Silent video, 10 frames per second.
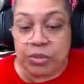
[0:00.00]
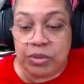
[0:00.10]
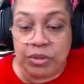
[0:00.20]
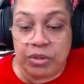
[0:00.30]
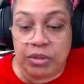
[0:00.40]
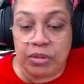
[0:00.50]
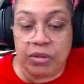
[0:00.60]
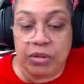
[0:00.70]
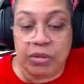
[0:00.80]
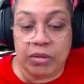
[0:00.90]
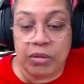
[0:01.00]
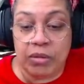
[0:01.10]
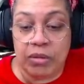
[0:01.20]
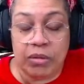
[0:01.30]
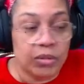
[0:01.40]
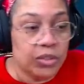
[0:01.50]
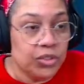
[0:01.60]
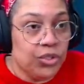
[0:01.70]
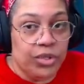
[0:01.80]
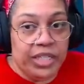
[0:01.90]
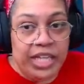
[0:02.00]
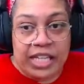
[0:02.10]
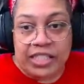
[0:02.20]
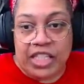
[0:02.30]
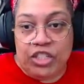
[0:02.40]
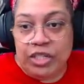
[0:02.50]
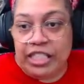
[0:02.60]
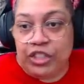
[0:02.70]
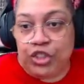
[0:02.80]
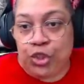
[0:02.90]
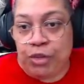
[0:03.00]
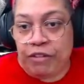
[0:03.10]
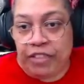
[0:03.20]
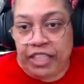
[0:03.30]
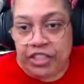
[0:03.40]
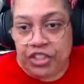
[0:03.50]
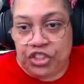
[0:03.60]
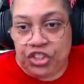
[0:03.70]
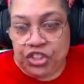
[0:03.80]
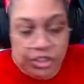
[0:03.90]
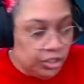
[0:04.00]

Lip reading: one. So yeah, see, you get 2 of each.